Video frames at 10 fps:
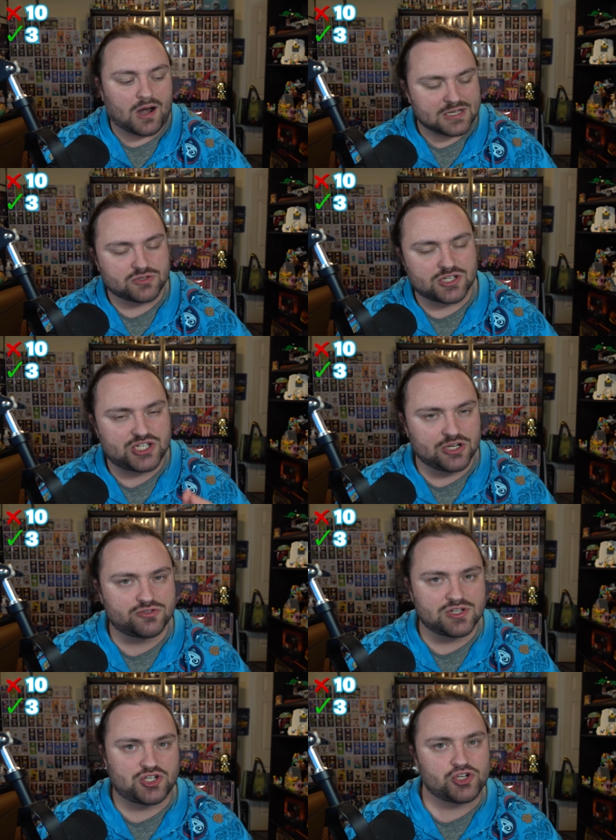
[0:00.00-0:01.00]
All right, so it's a
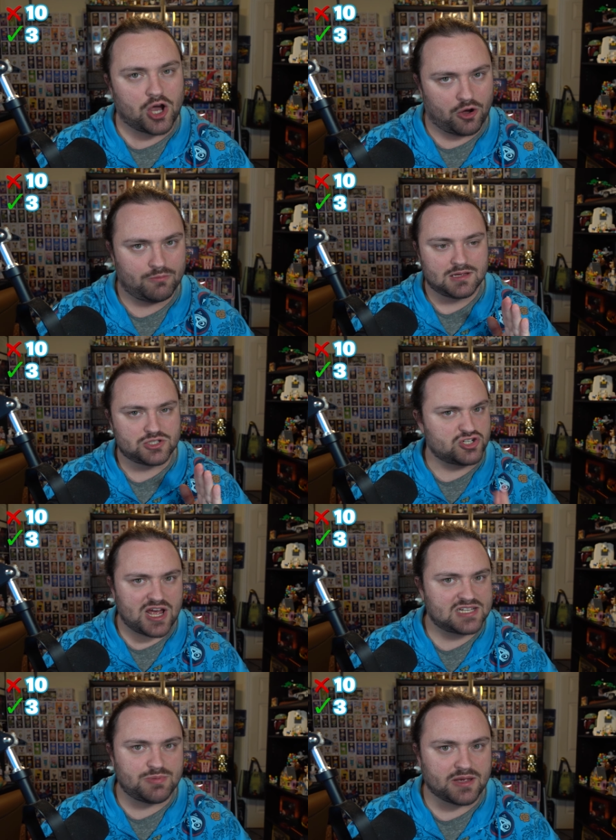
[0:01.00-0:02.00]
children's show, so she
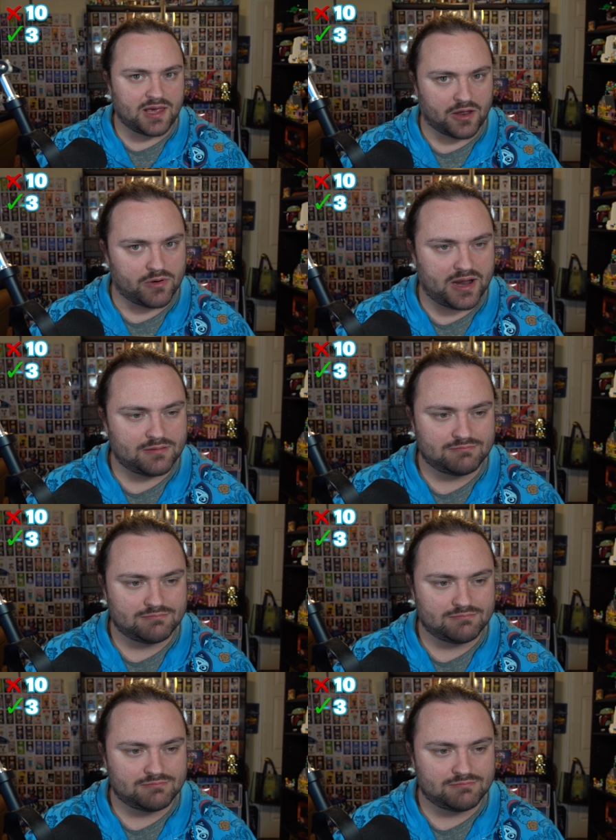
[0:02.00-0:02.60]
has to be a kid, right?